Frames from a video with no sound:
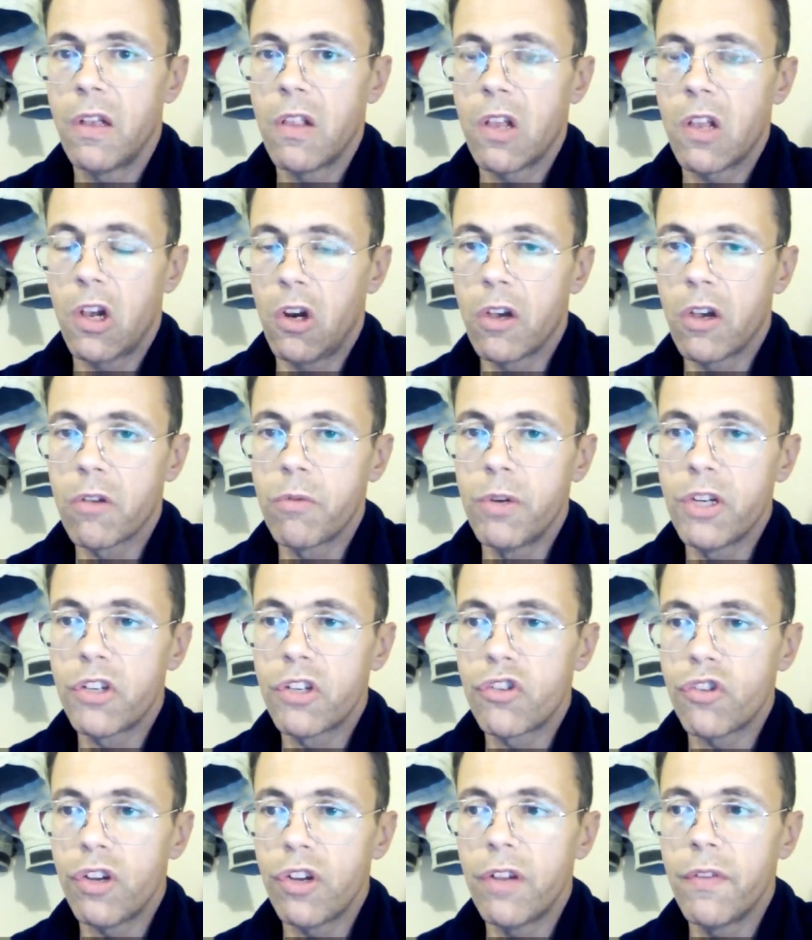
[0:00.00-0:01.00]
along
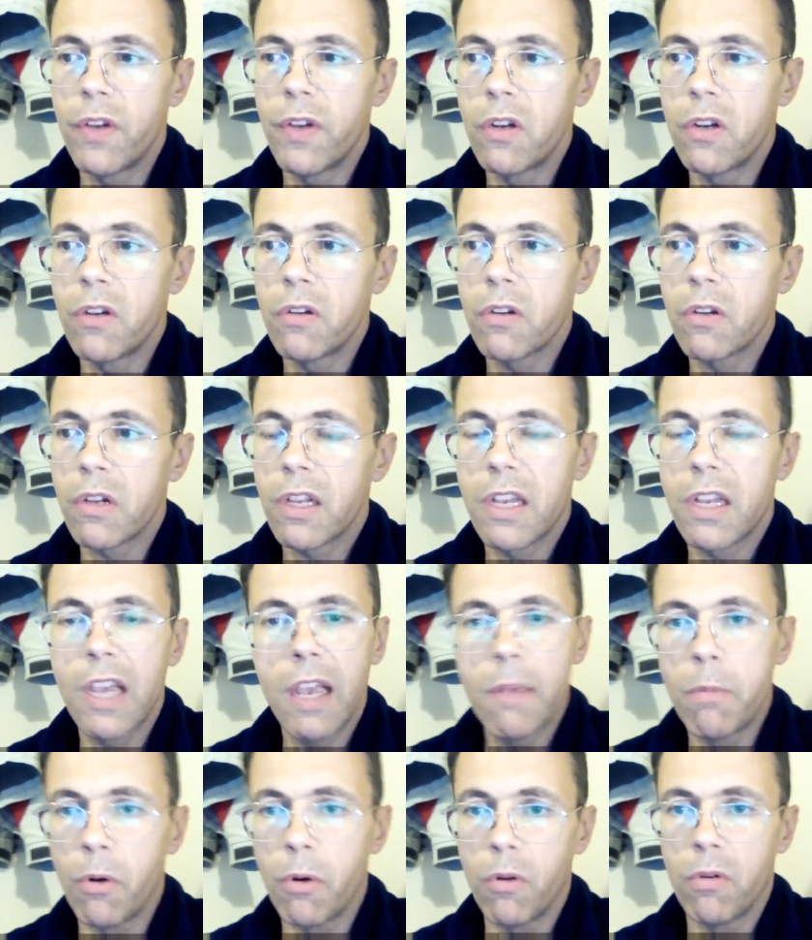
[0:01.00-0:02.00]
which even
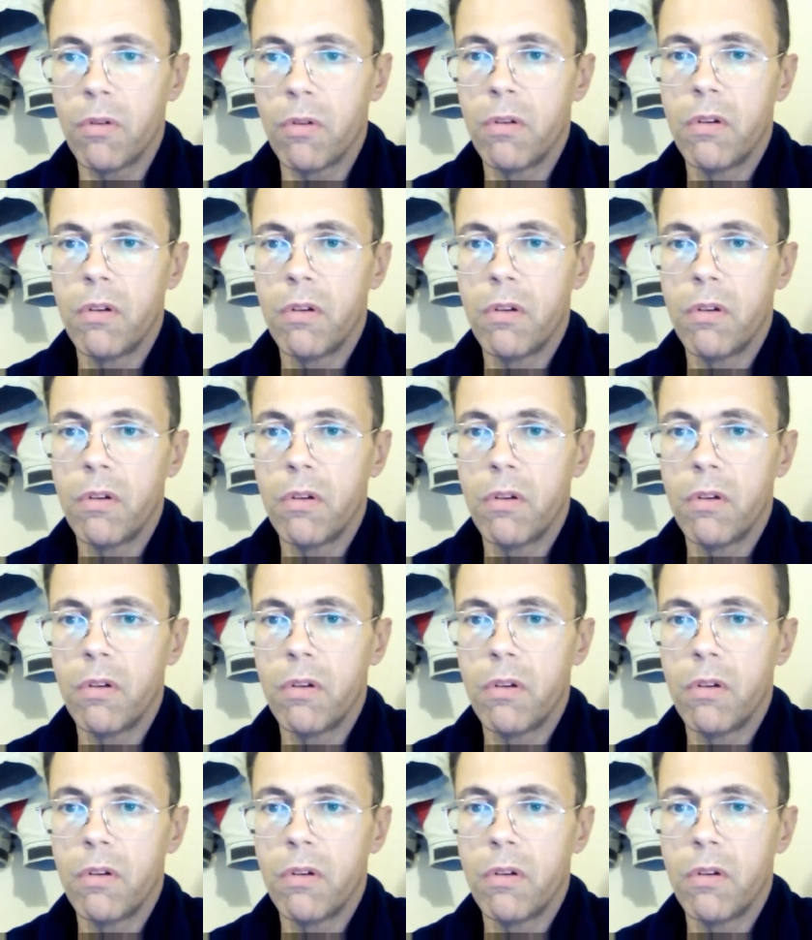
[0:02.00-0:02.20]
cable